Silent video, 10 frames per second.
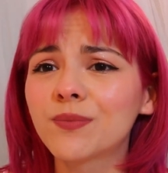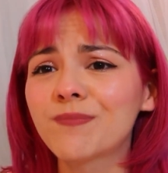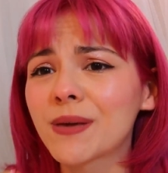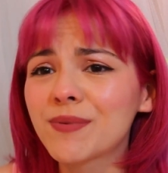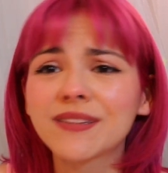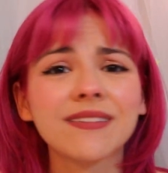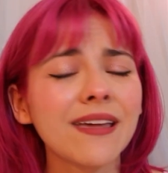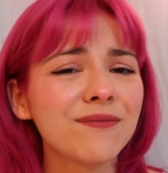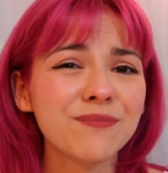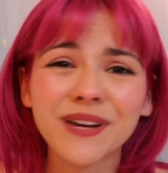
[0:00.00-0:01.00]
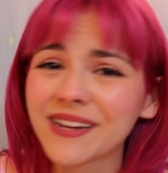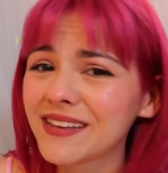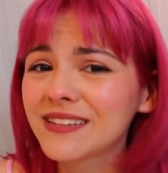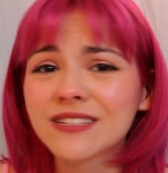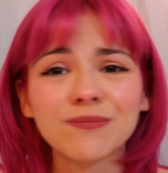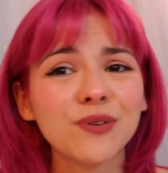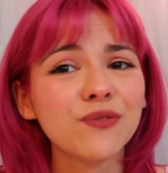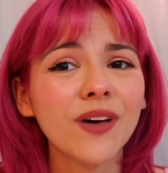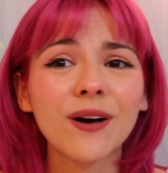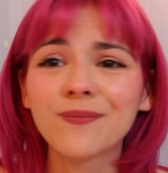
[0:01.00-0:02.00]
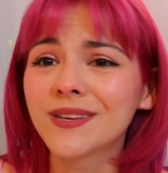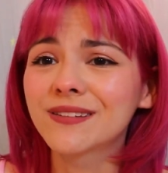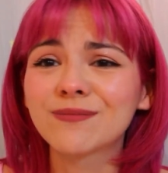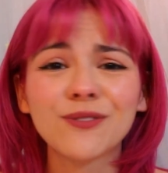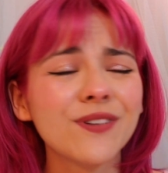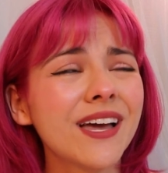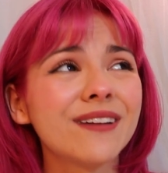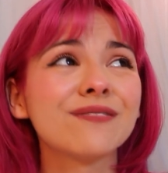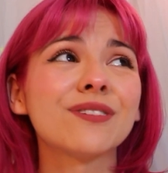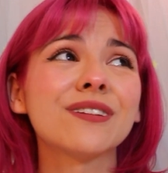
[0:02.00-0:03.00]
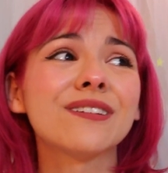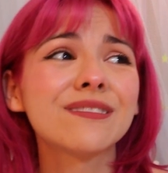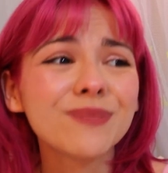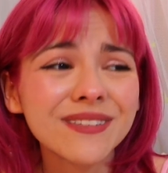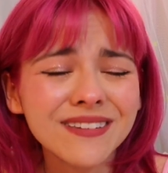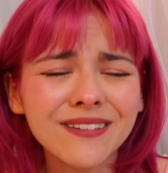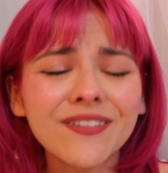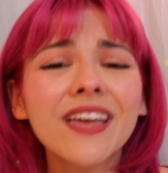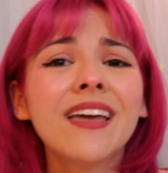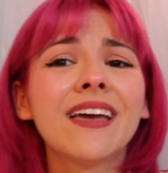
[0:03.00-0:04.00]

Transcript: maybe save money to move out, because moving out is really expensive